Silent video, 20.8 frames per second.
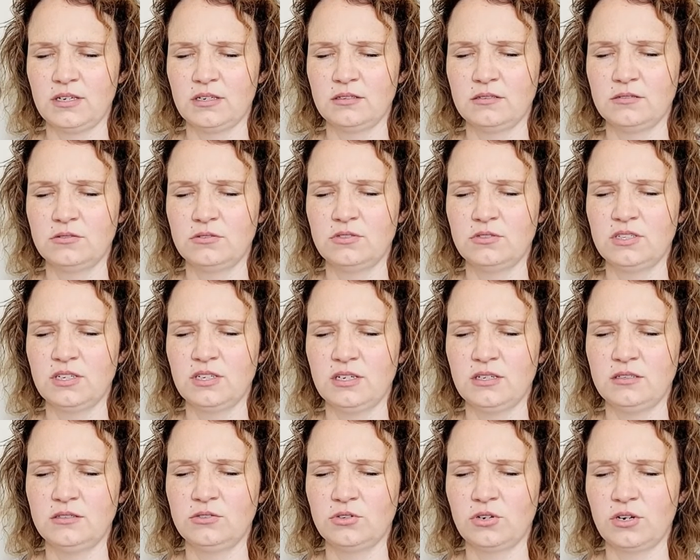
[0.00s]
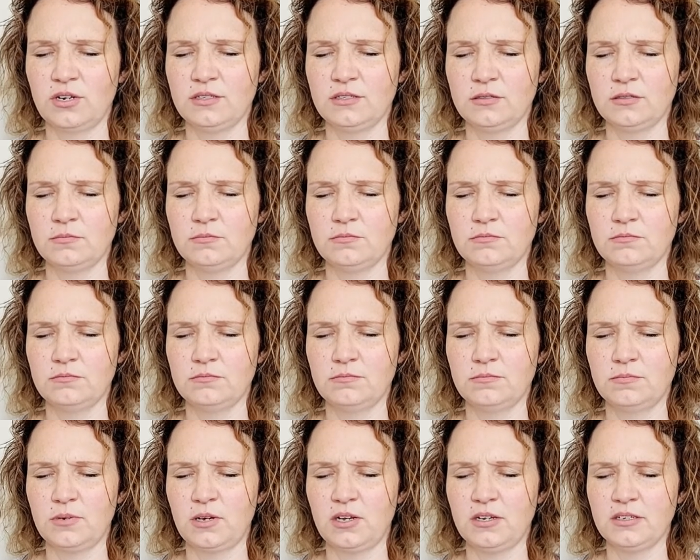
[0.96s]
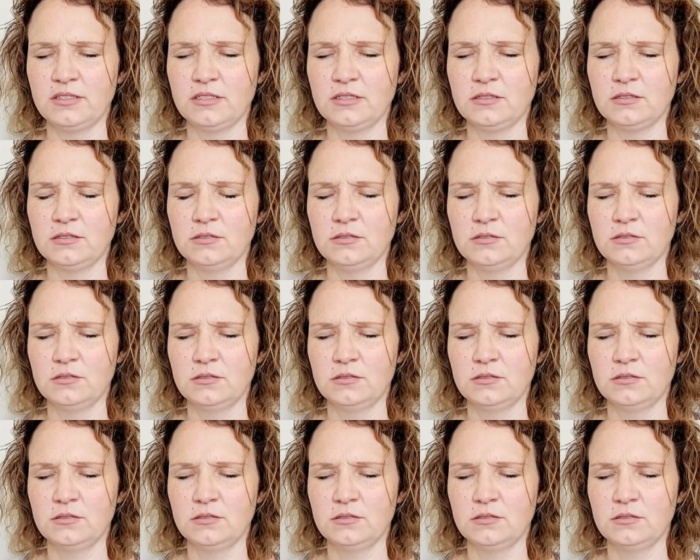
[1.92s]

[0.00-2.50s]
a dead, dried up body.